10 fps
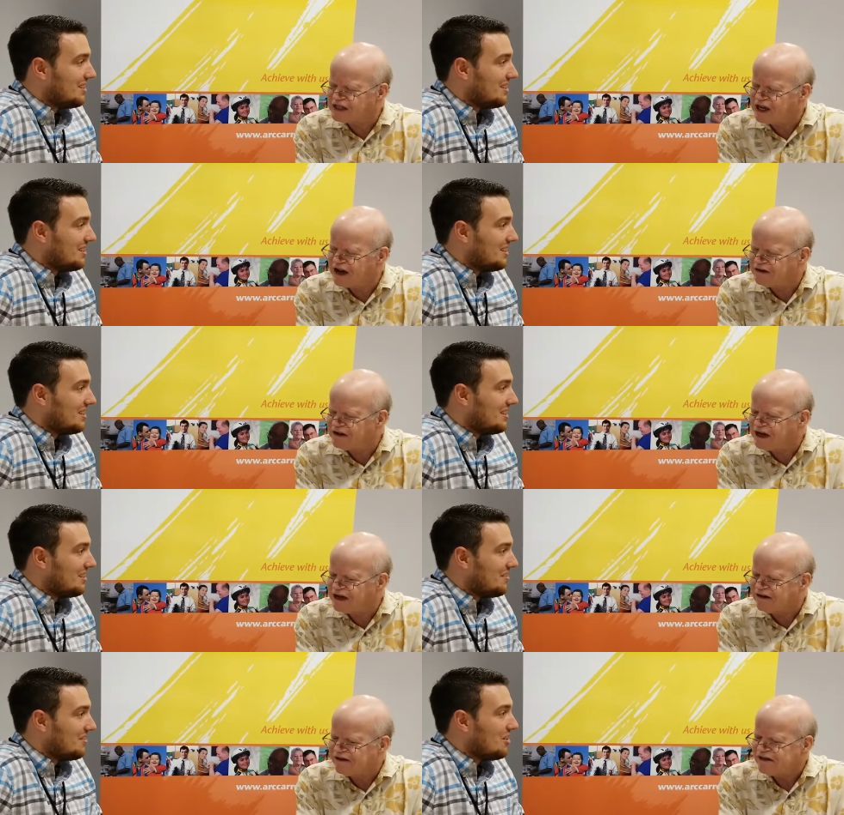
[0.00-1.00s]
Speaker 1: down
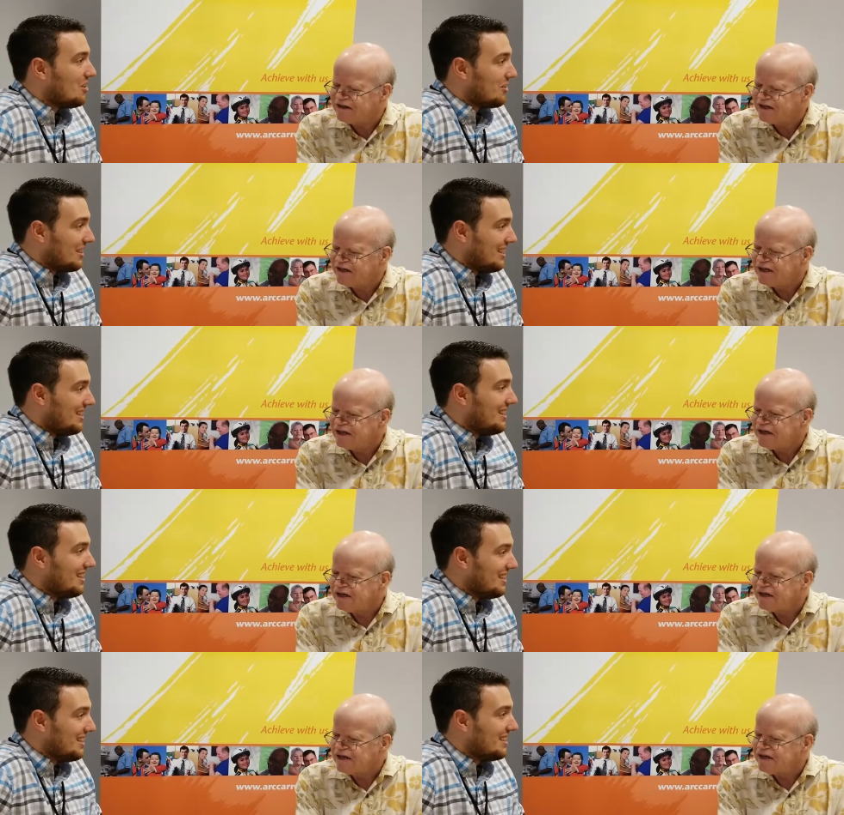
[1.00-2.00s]
there. Okay.
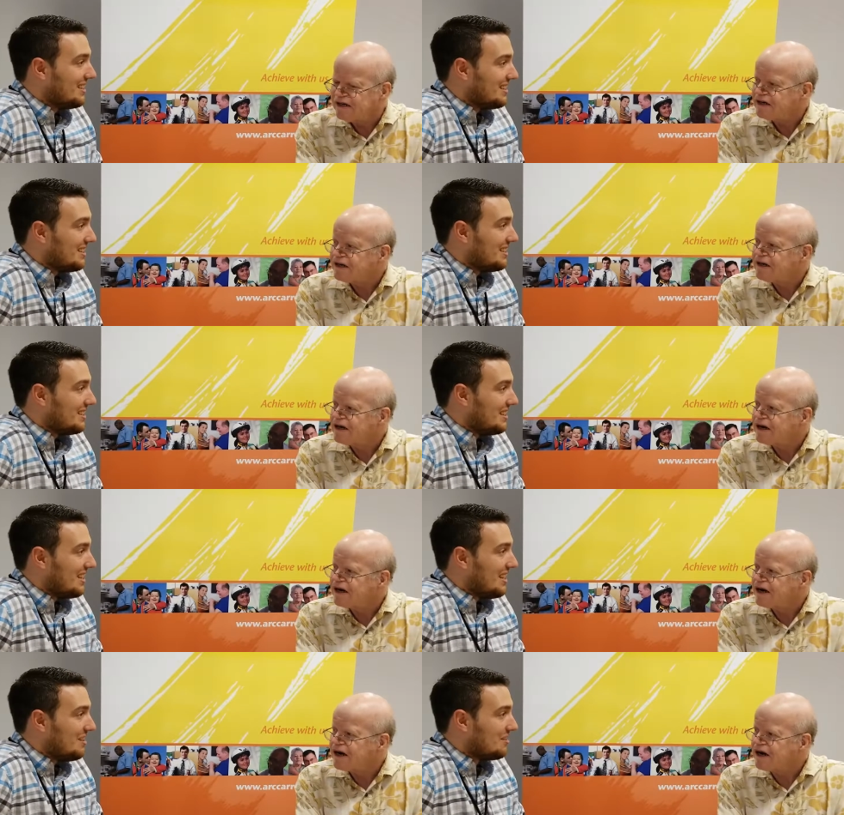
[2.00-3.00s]

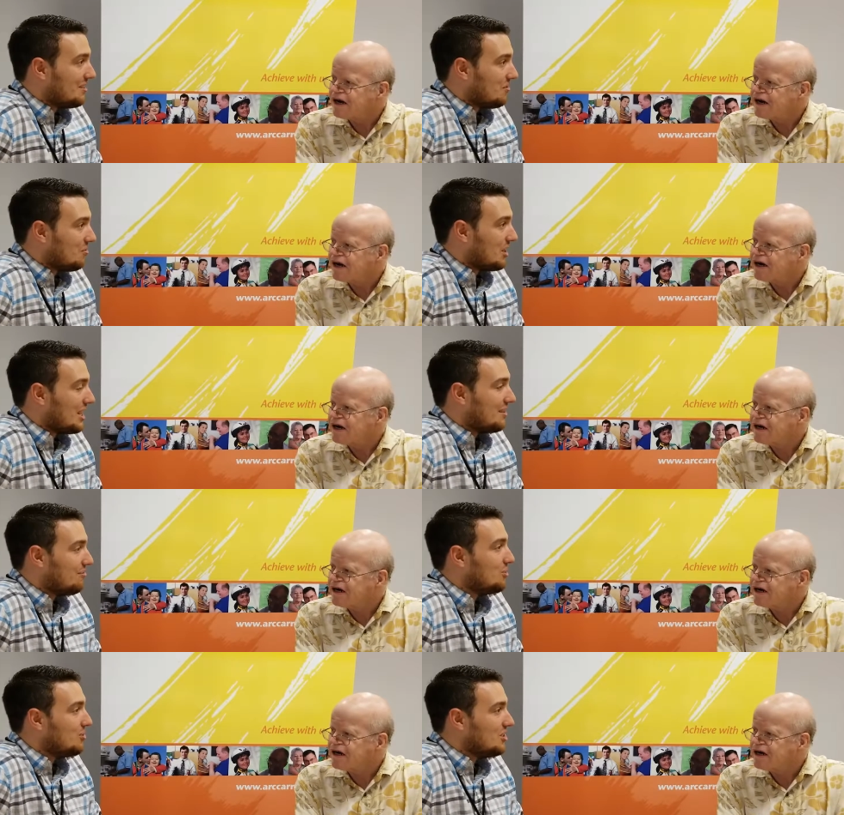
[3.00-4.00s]
Yeah. What kind of
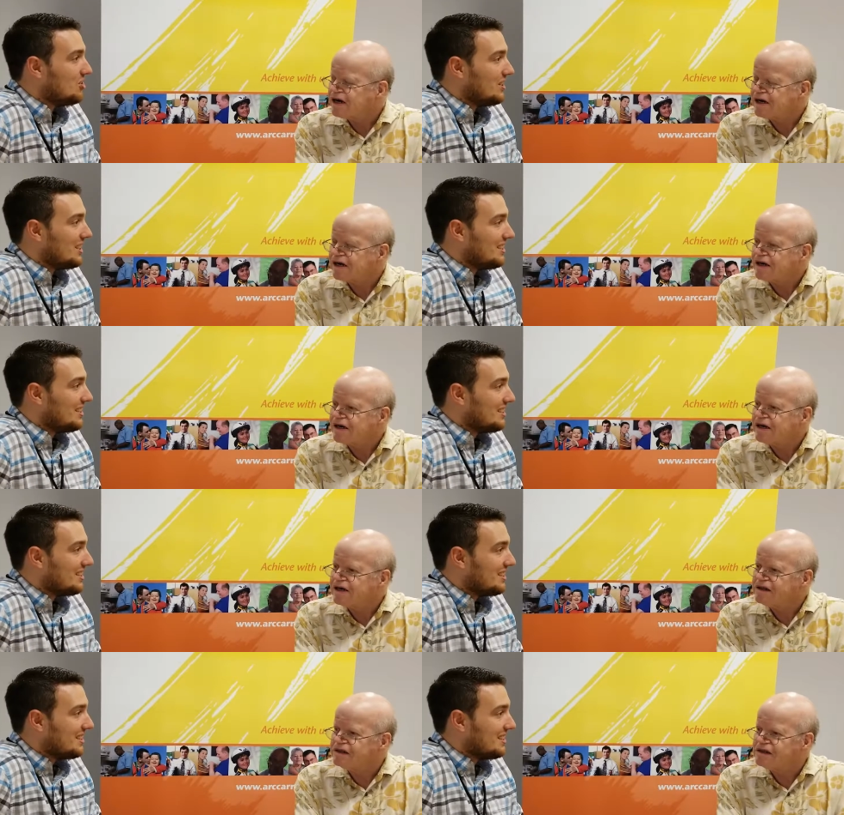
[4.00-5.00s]
food did you eat?
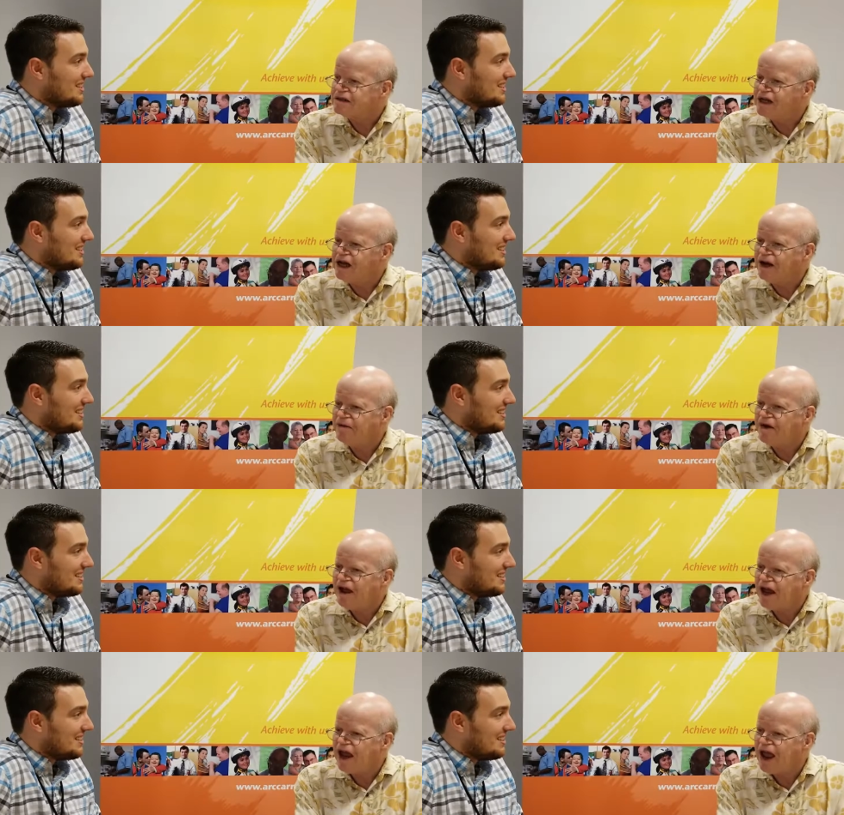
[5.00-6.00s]
Um,
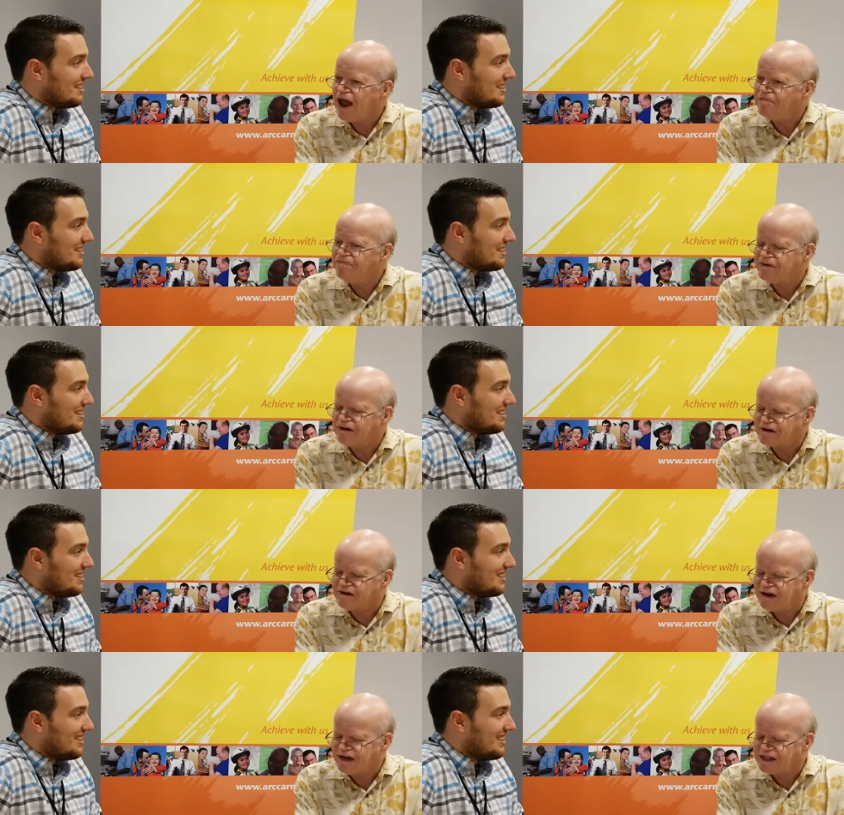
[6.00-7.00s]
hamburger
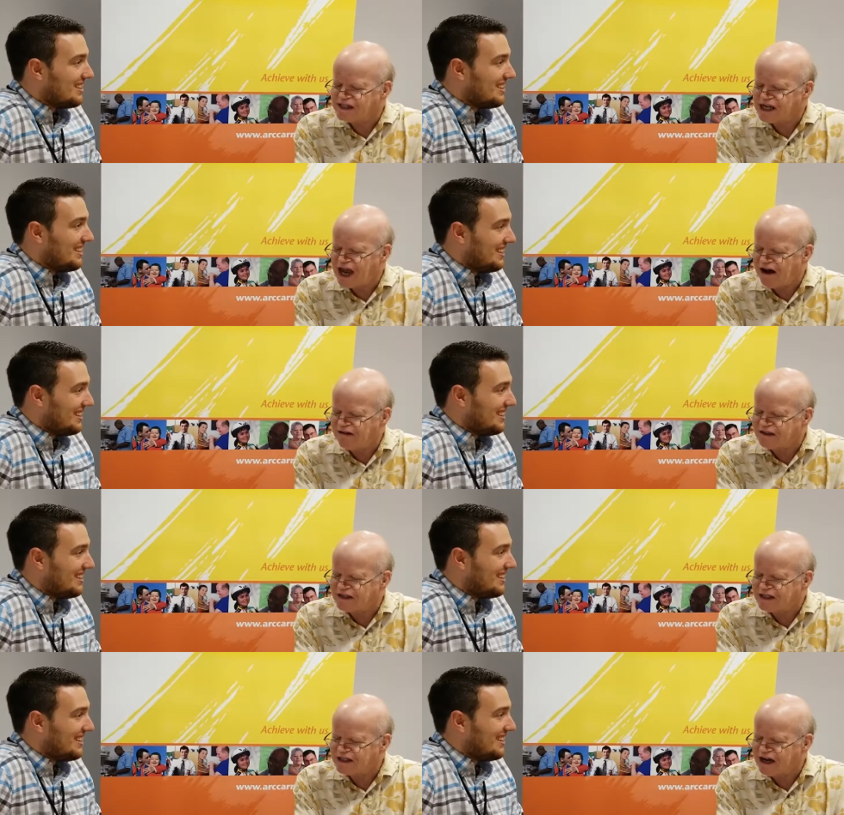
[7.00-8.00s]
and
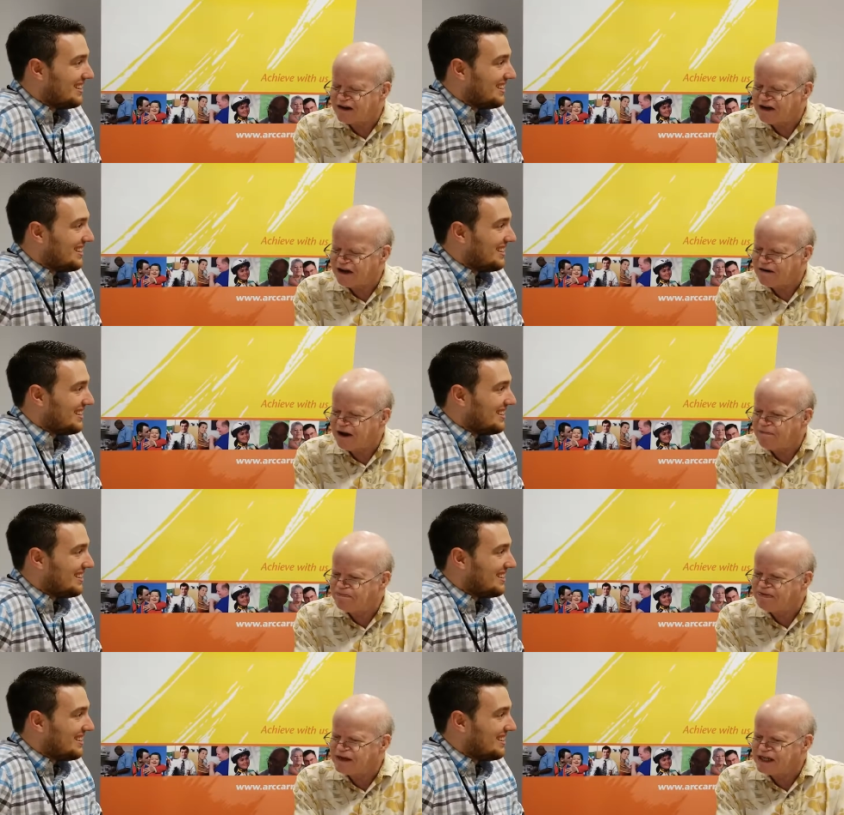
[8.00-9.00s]
salads down there,
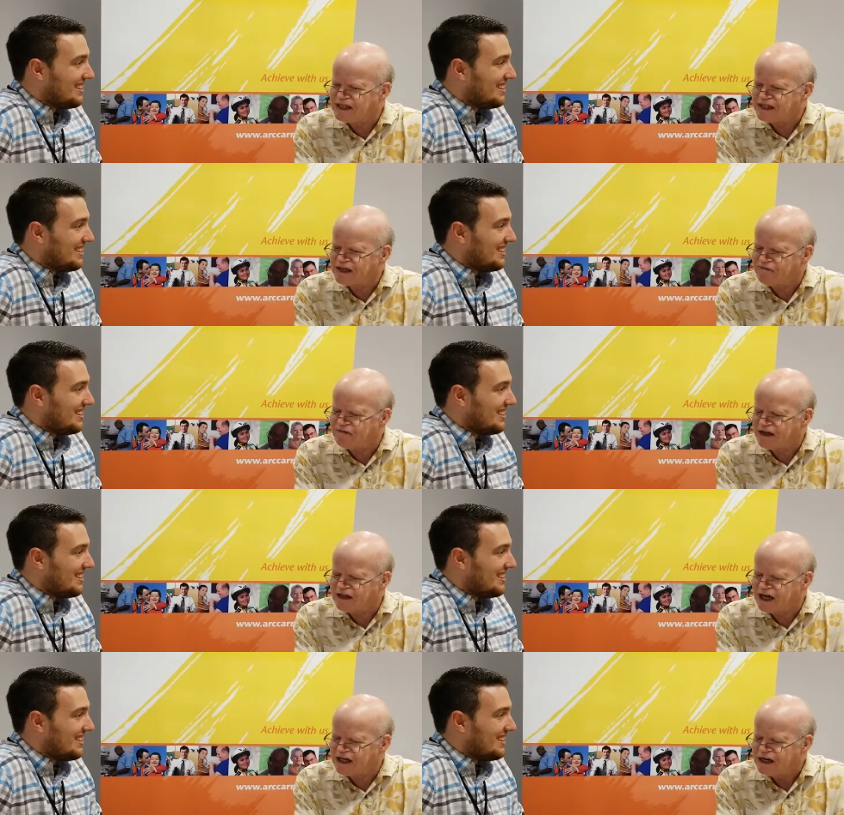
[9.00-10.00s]
and pizza one
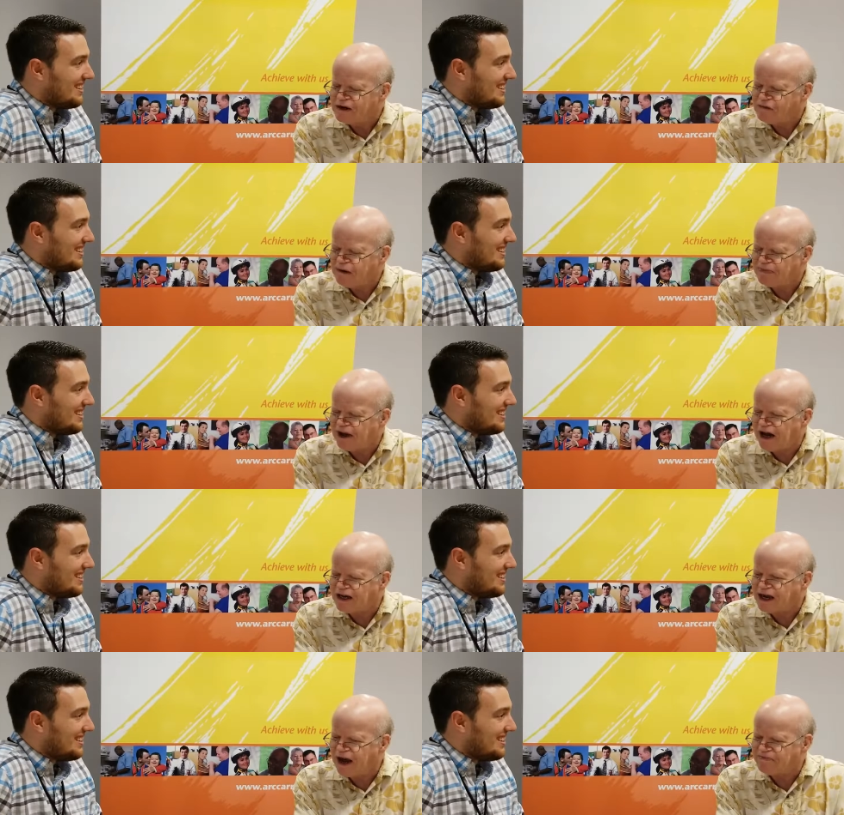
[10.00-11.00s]
night with
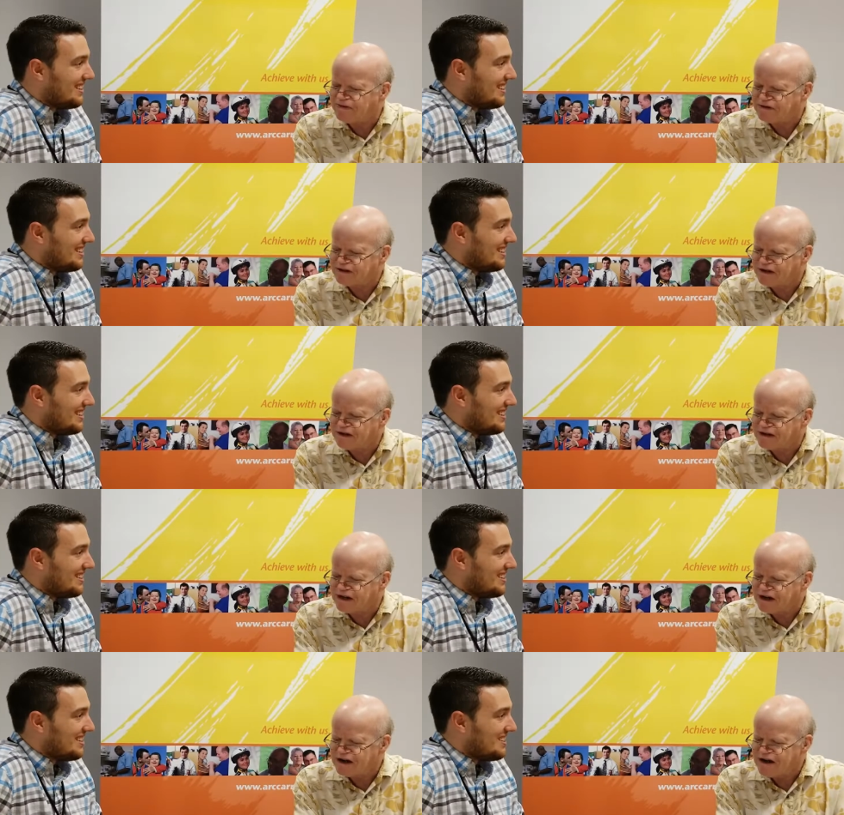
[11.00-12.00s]
pineapples on
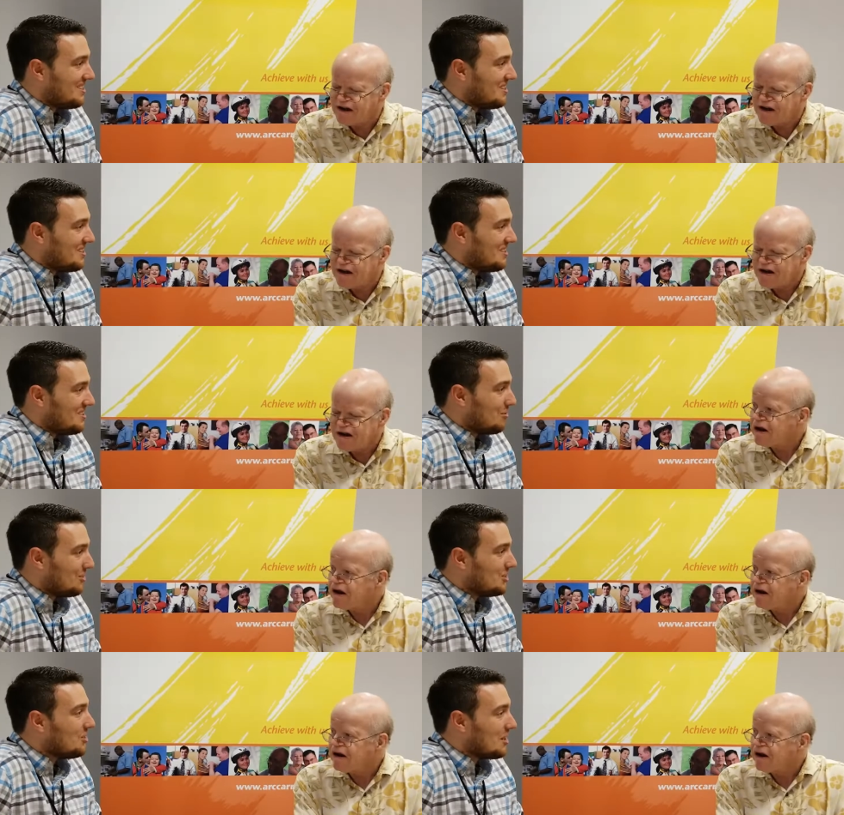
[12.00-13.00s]
it.
Speaker 2: Well,
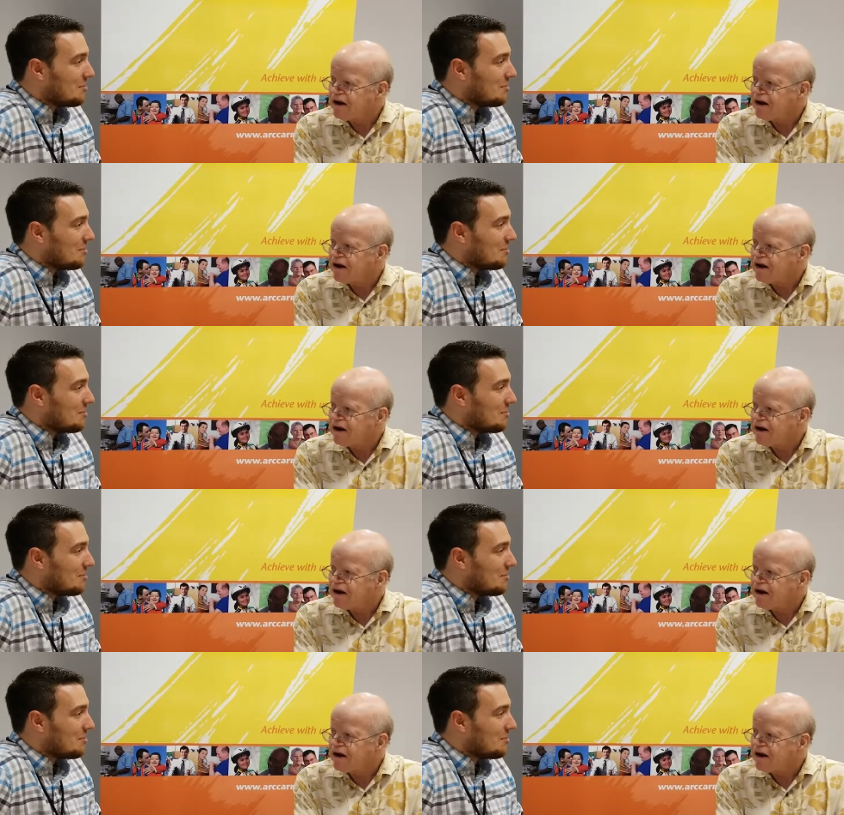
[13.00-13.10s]
do you like